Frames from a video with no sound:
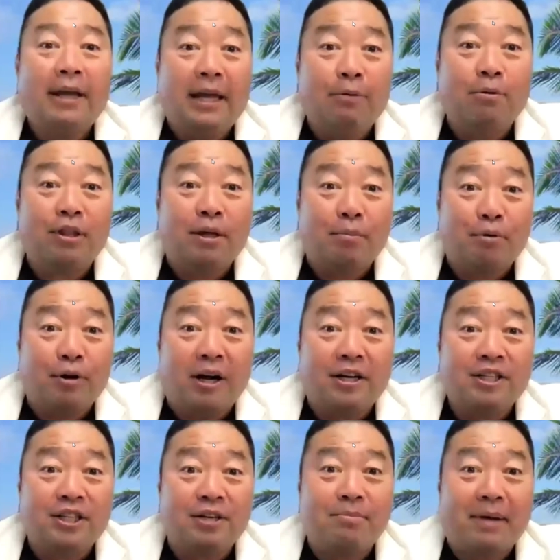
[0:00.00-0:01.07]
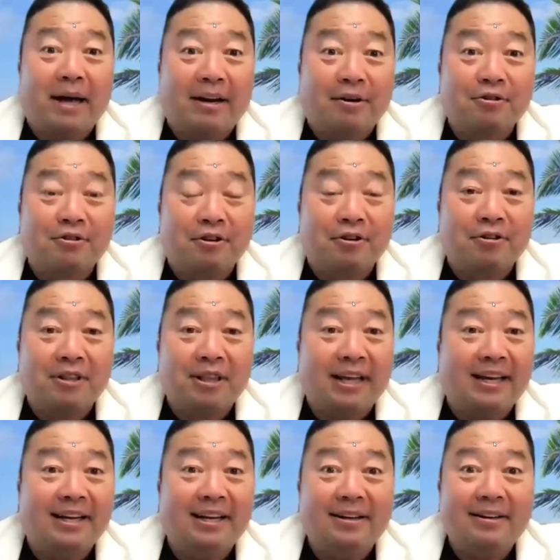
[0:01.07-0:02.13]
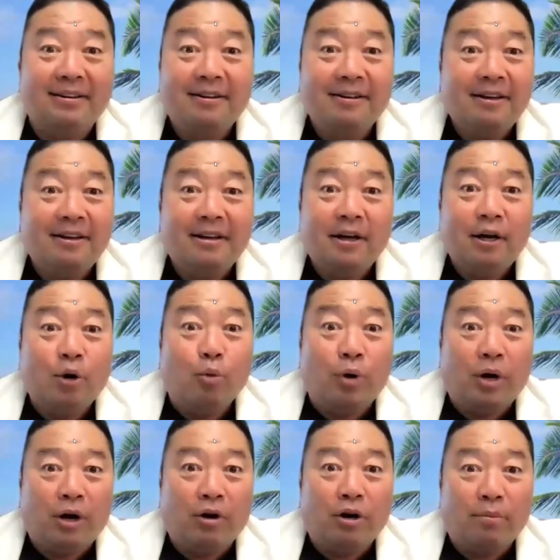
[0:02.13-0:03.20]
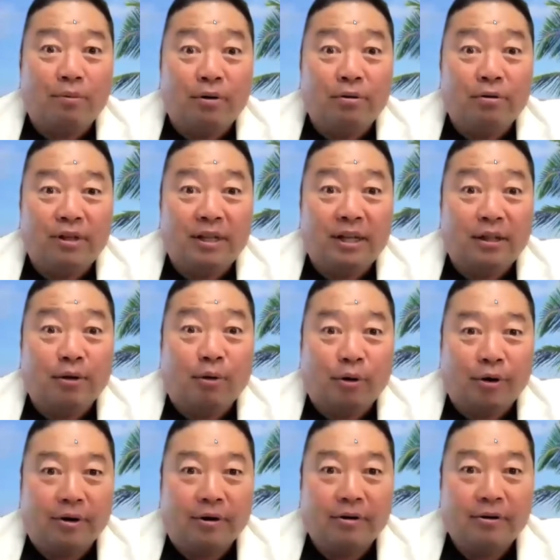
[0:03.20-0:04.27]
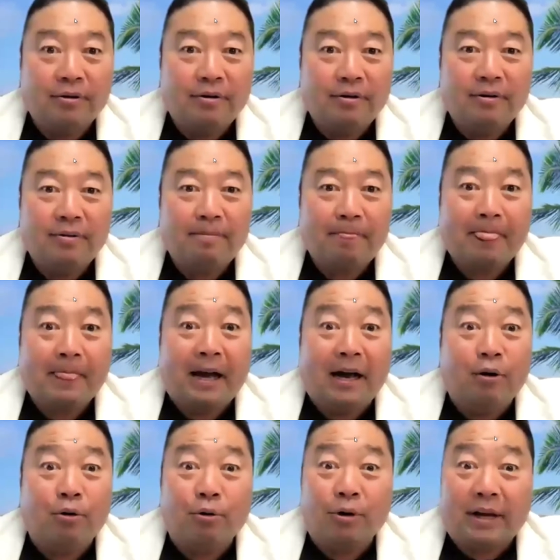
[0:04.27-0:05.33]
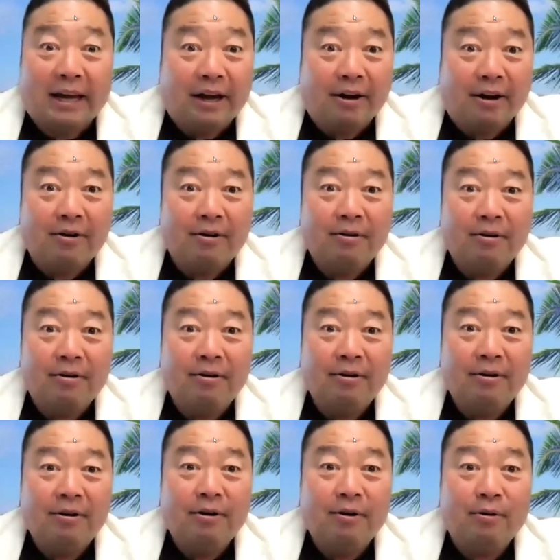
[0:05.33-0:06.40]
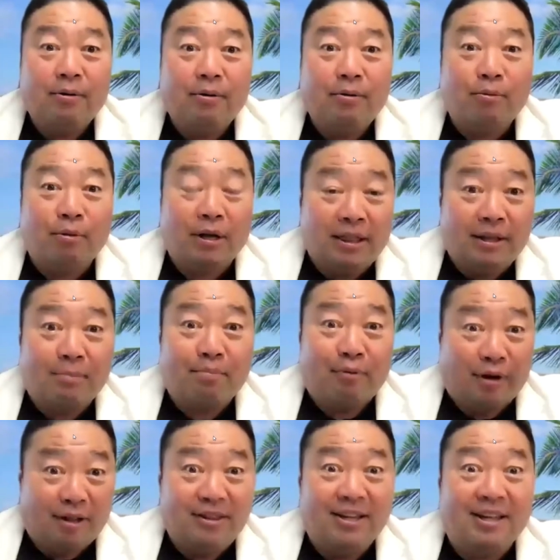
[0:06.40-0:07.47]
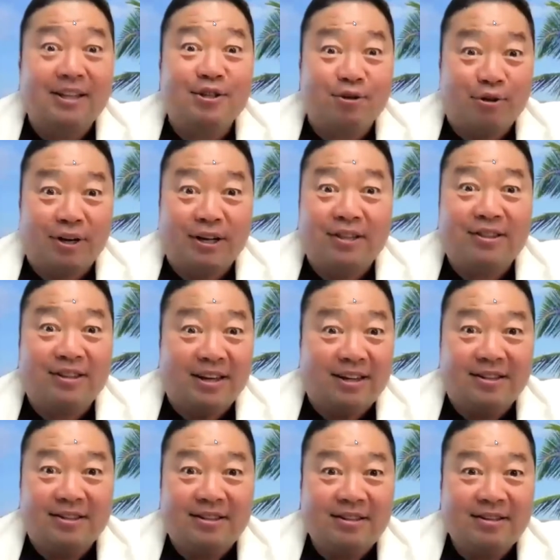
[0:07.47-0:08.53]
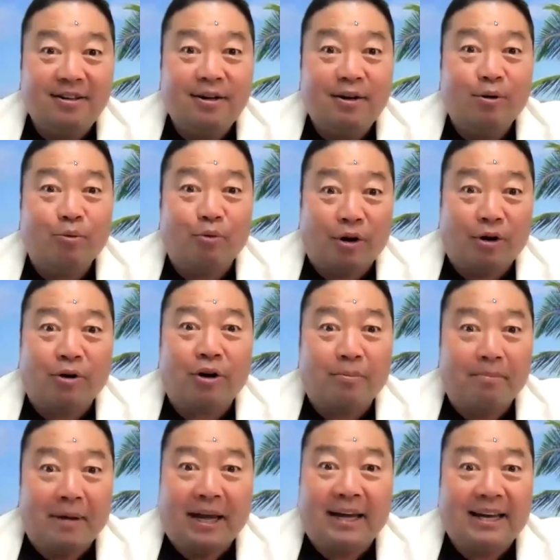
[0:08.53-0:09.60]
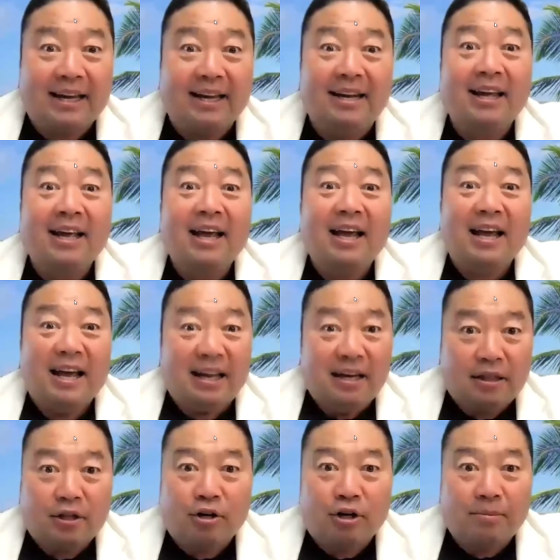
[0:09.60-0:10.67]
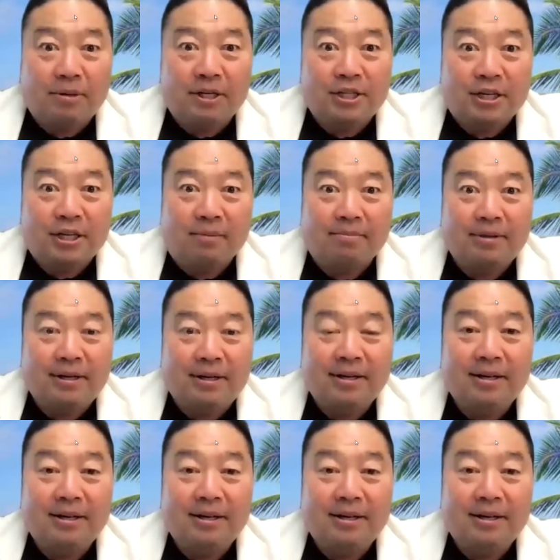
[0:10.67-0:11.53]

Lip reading: He was the production manager, Lenny. We are going to produce this order. I don't care what the president, Joyce, says. We're going to make it and it's going to be shipped."